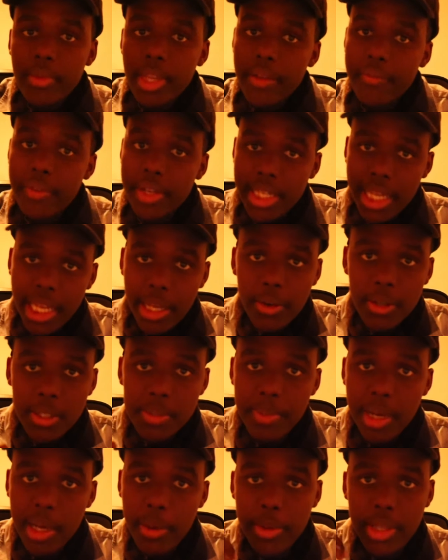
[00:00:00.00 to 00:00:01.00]
If a day goes
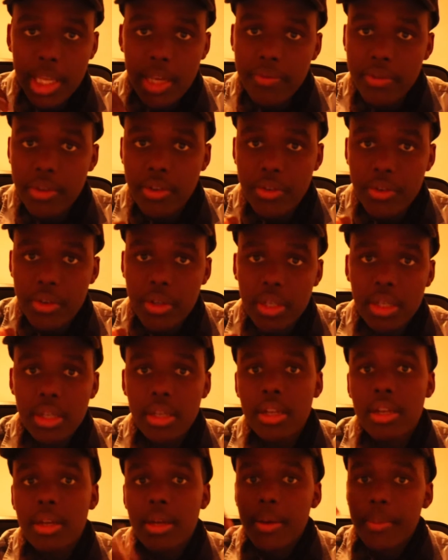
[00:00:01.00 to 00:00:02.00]
by when you haven't drawn,
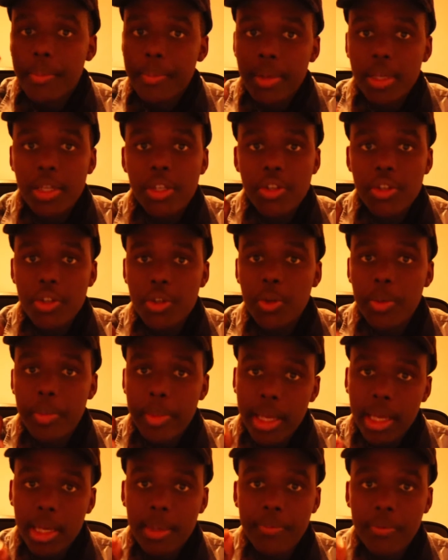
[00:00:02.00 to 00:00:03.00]
make sure you
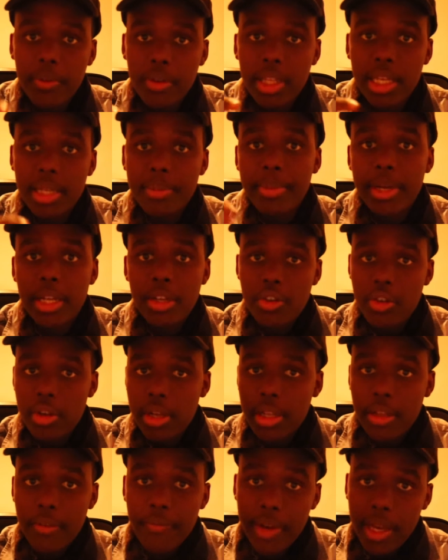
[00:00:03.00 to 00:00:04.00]
make up for that by
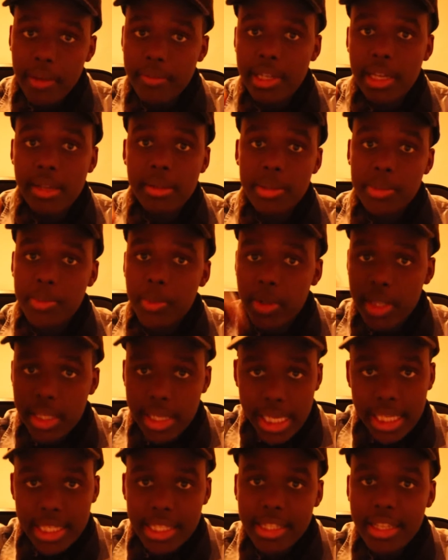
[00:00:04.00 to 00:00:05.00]
drawing 5 times more the
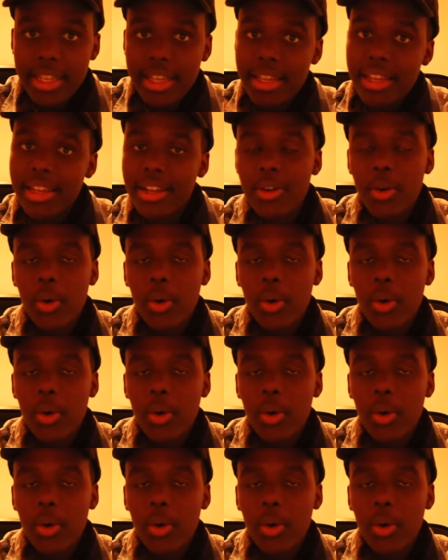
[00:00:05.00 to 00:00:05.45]
next day.